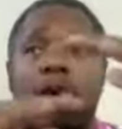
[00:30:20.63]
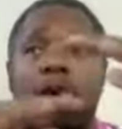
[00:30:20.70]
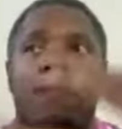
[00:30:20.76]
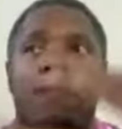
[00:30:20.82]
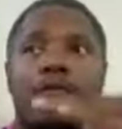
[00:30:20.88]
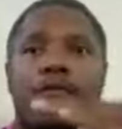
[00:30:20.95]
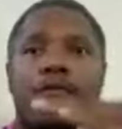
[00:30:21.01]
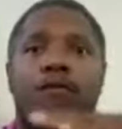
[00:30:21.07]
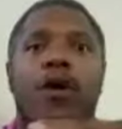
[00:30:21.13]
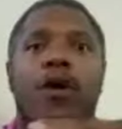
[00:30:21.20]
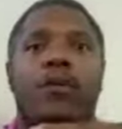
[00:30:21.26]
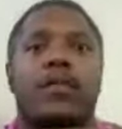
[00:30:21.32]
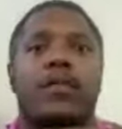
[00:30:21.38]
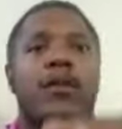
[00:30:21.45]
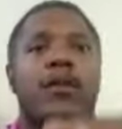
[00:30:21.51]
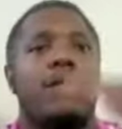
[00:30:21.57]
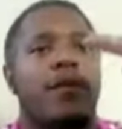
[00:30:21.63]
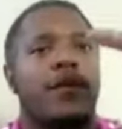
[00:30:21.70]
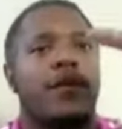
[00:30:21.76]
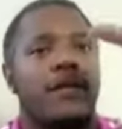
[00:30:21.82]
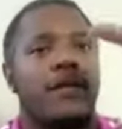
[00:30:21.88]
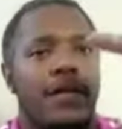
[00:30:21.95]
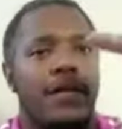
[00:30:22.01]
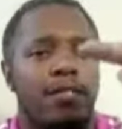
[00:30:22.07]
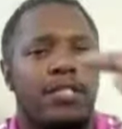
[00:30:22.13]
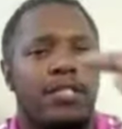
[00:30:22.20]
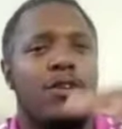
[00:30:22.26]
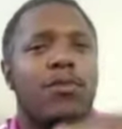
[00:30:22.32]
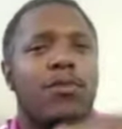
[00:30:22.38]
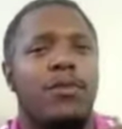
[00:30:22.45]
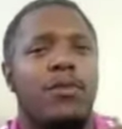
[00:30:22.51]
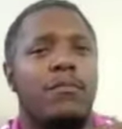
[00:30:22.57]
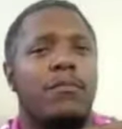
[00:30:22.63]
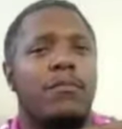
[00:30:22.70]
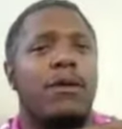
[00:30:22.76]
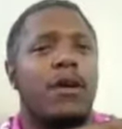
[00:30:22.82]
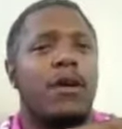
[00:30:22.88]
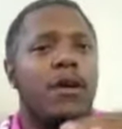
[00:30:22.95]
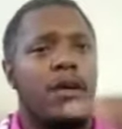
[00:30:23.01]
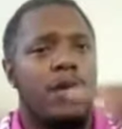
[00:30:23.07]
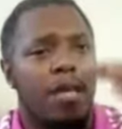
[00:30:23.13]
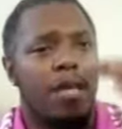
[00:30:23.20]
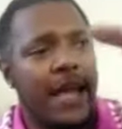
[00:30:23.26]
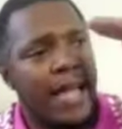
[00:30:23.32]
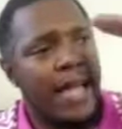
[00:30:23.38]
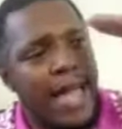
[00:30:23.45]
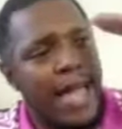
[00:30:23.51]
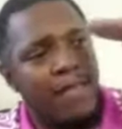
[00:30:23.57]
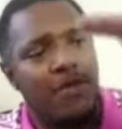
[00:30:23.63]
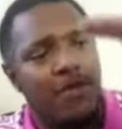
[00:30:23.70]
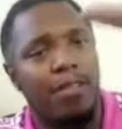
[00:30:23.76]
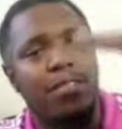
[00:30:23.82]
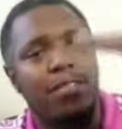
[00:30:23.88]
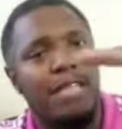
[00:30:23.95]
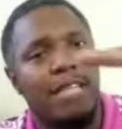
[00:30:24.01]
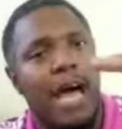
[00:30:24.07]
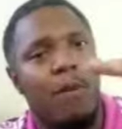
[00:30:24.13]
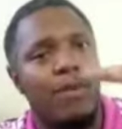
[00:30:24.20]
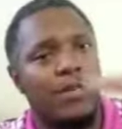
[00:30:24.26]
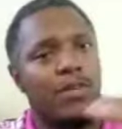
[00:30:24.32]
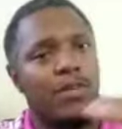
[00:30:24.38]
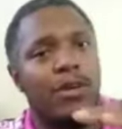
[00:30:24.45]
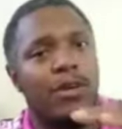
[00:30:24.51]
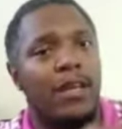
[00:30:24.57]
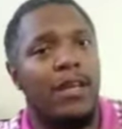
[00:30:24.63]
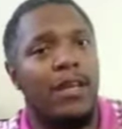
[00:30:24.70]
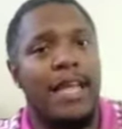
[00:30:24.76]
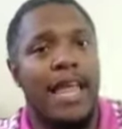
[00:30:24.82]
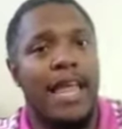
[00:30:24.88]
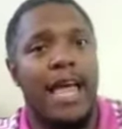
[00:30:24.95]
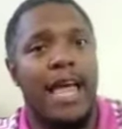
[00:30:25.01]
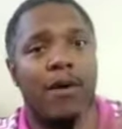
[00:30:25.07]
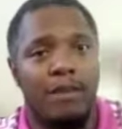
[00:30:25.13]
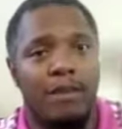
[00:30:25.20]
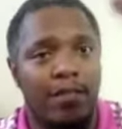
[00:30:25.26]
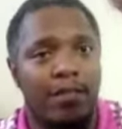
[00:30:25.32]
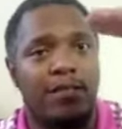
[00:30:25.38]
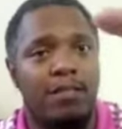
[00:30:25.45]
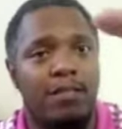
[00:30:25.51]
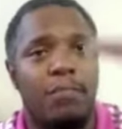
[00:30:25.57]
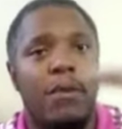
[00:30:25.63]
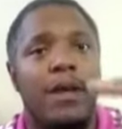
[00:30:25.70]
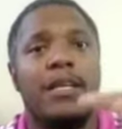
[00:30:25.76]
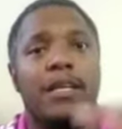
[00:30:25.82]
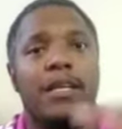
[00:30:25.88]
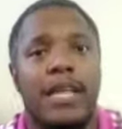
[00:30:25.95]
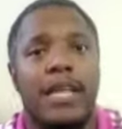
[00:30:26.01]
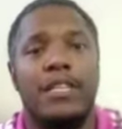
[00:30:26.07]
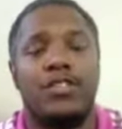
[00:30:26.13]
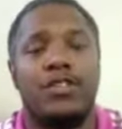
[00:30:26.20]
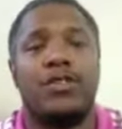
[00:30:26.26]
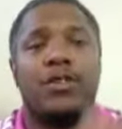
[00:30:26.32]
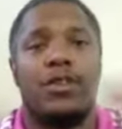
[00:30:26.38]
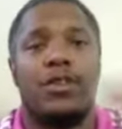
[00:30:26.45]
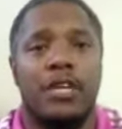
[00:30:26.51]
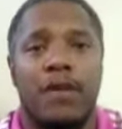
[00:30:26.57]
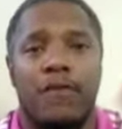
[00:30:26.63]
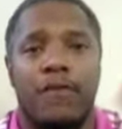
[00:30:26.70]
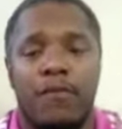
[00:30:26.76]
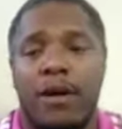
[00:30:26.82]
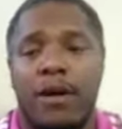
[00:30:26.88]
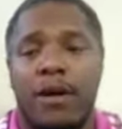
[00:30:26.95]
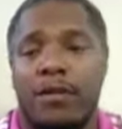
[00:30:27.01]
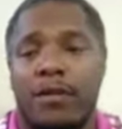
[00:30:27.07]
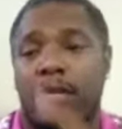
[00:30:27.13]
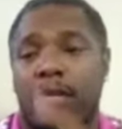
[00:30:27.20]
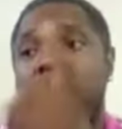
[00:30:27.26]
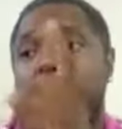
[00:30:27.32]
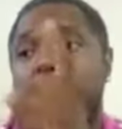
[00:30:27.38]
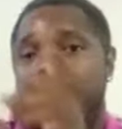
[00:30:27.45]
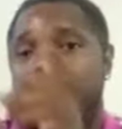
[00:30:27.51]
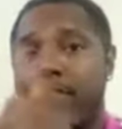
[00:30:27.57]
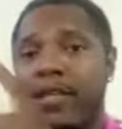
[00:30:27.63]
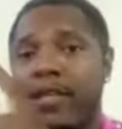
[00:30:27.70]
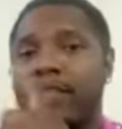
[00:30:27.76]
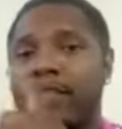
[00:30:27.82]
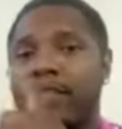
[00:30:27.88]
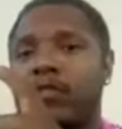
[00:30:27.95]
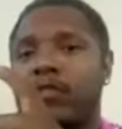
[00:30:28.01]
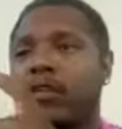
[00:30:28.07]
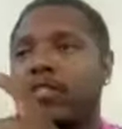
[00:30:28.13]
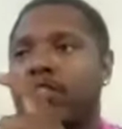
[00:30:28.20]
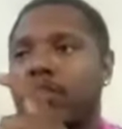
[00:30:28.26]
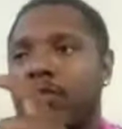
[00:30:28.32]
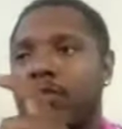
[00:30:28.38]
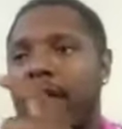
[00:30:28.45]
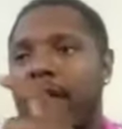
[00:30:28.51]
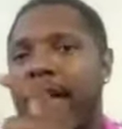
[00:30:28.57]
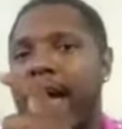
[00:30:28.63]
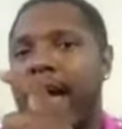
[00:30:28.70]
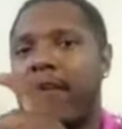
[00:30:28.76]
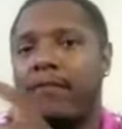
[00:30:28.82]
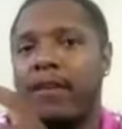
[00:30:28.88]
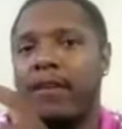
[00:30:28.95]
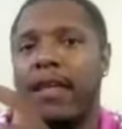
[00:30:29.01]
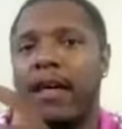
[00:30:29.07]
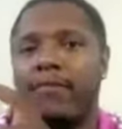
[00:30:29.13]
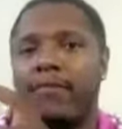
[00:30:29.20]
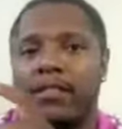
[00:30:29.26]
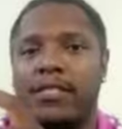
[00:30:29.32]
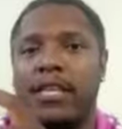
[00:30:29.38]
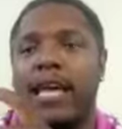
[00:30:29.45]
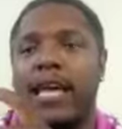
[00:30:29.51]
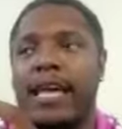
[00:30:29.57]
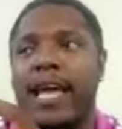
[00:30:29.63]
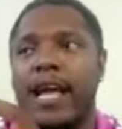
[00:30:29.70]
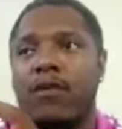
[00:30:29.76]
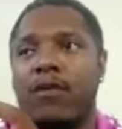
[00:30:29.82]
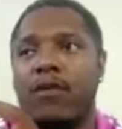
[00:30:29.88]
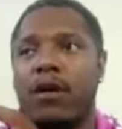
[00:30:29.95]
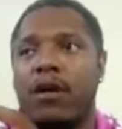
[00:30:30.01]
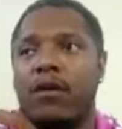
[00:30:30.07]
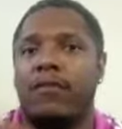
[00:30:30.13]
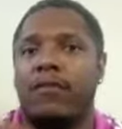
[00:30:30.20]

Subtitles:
upfront with them and show them, hey, this is how it's going to lay down. This is the money that you're going to get from us. This is what you're going to have left to take care of.